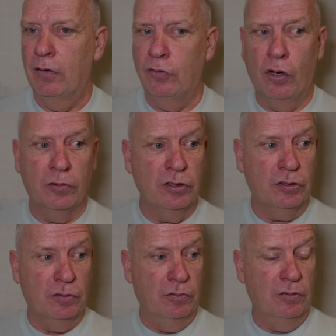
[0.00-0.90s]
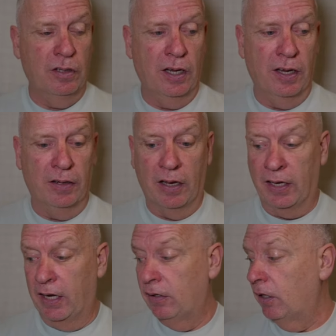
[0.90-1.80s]
No, I'd just
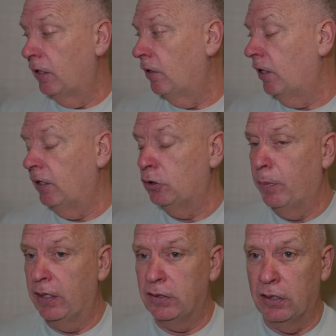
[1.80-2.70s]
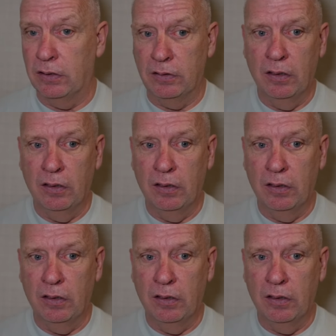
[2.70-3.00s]
again like to thank Spencer